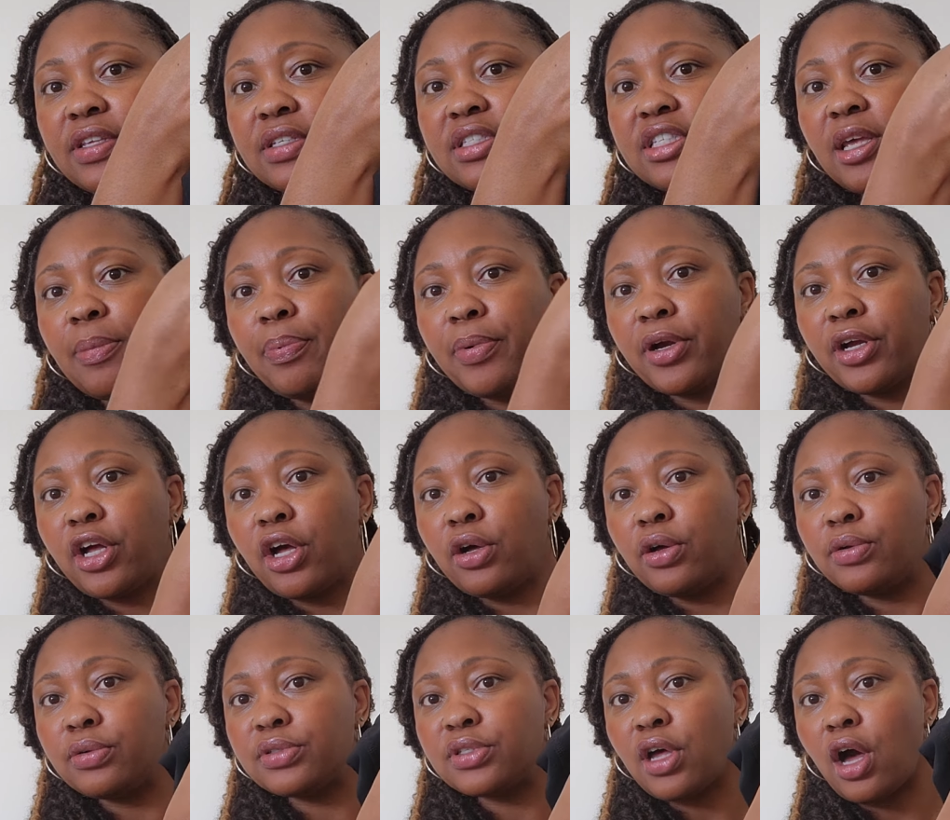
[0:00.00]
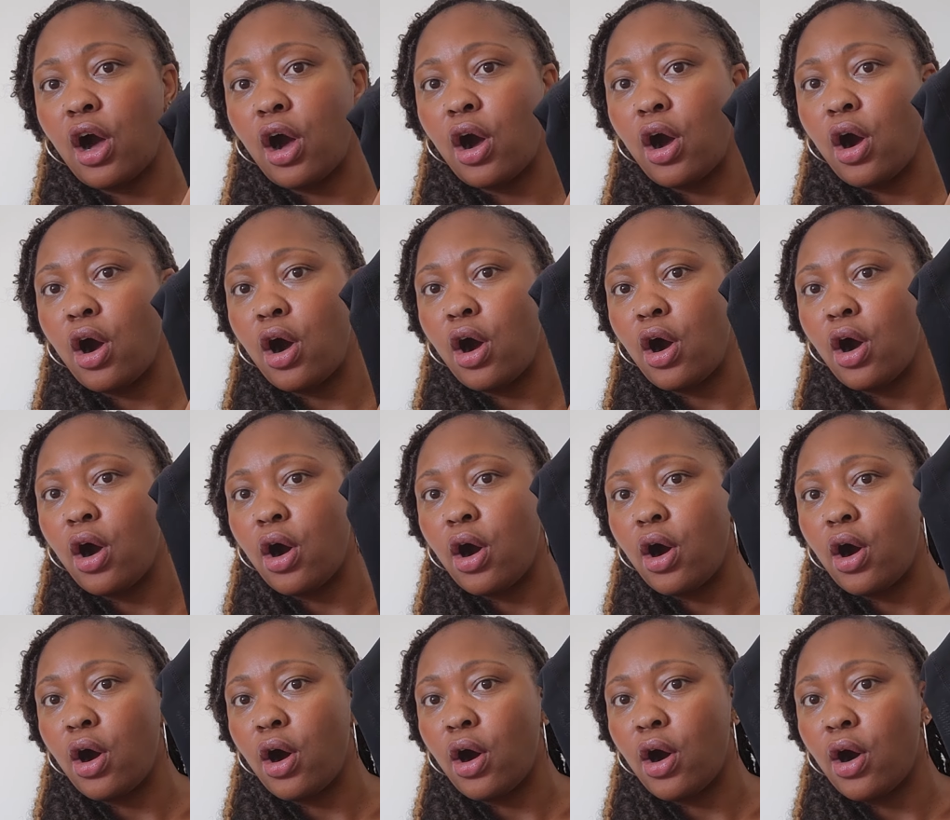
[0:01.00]
zipper goes
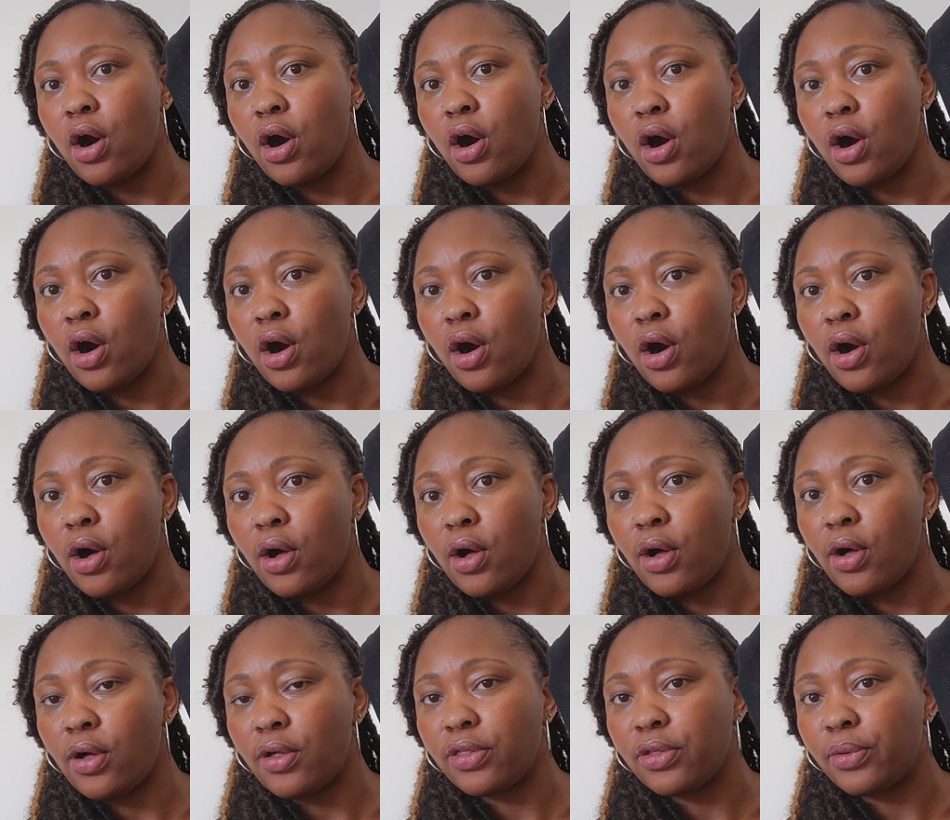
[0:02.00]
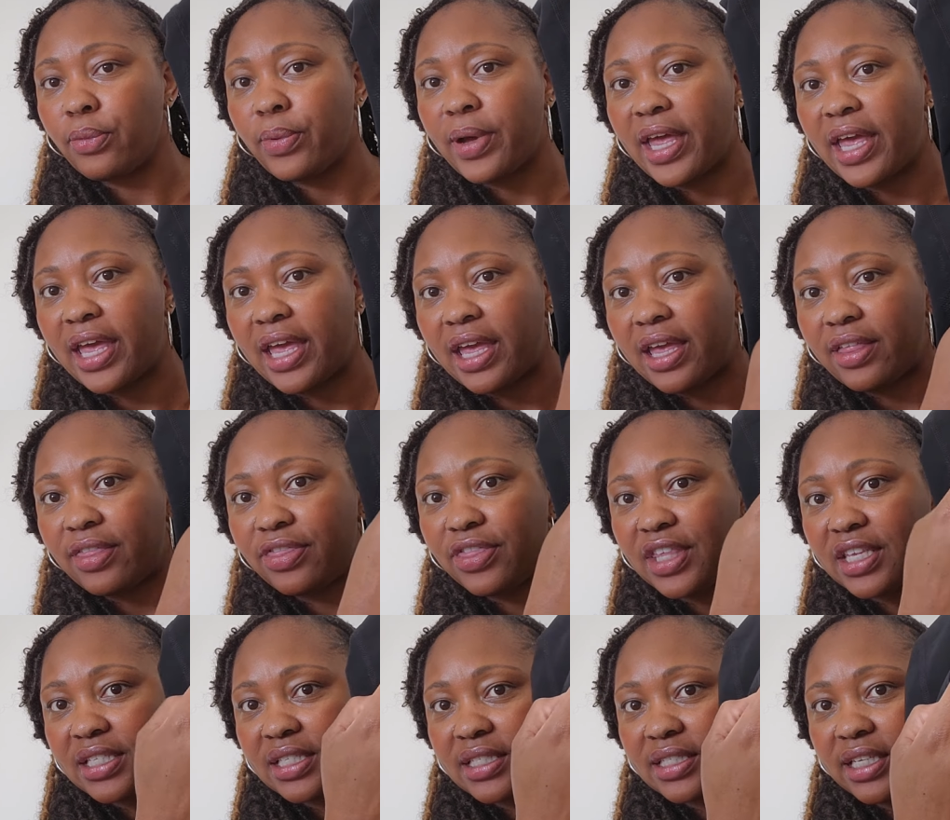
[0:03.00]
all the way
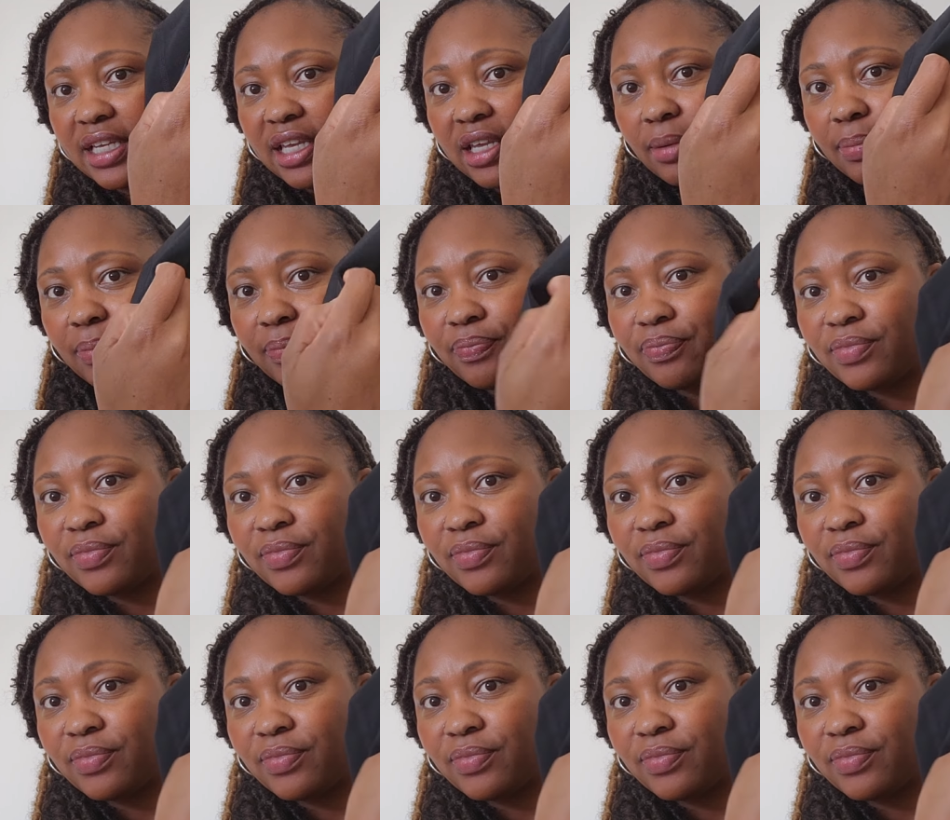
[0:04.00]
this deep.